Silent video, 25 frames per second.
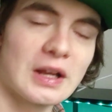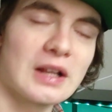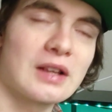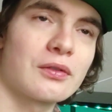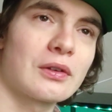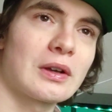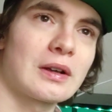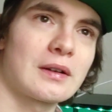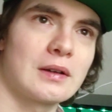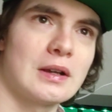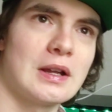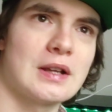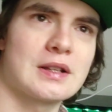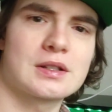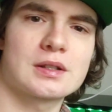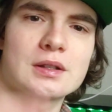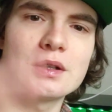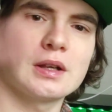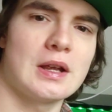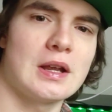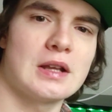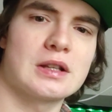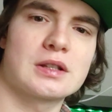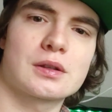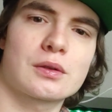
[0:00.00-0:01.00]
It's like it's
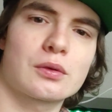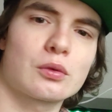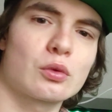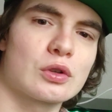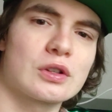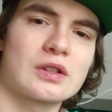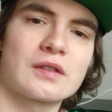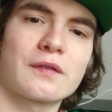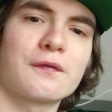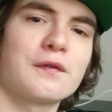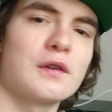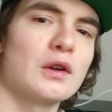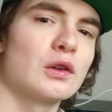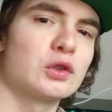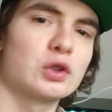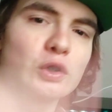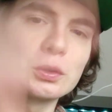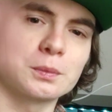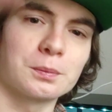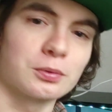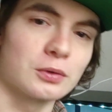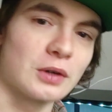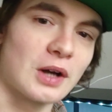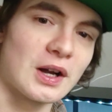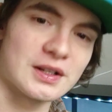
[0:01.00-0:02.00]
through its
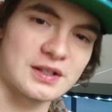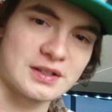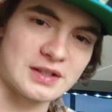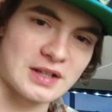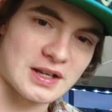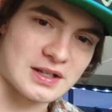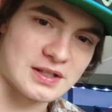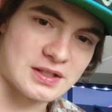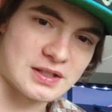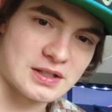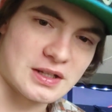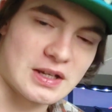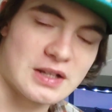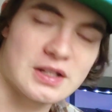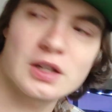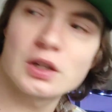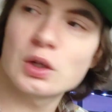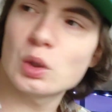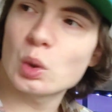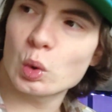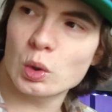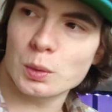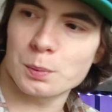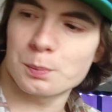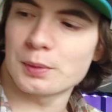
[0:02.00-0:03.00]
filtered process. It's a
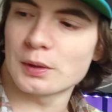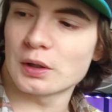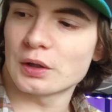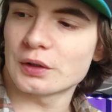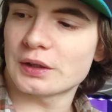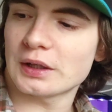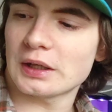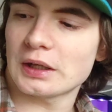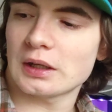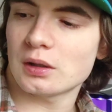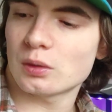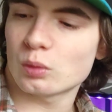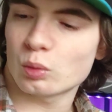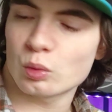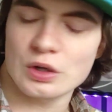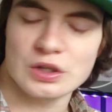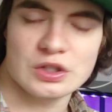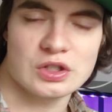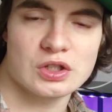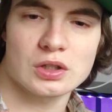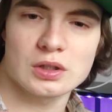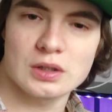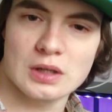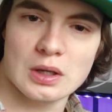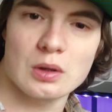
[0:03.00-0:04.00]
newer building,
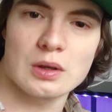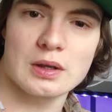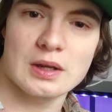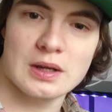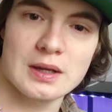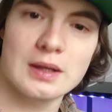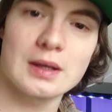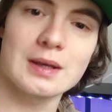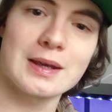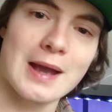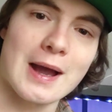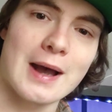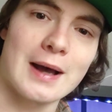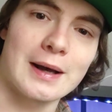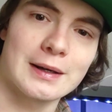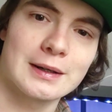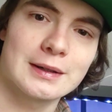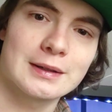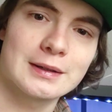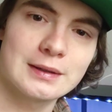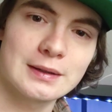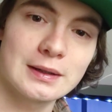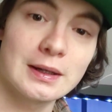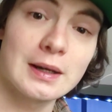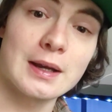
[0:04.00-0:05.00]
yeah,
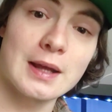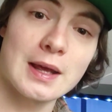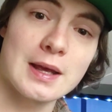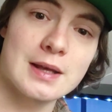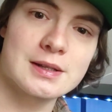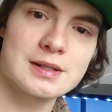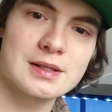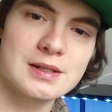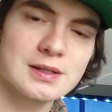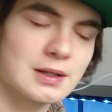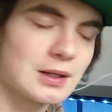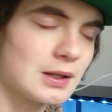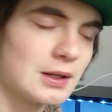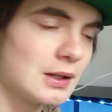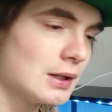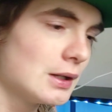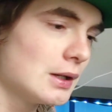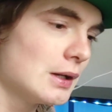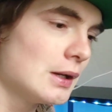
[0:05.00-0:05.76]
it is,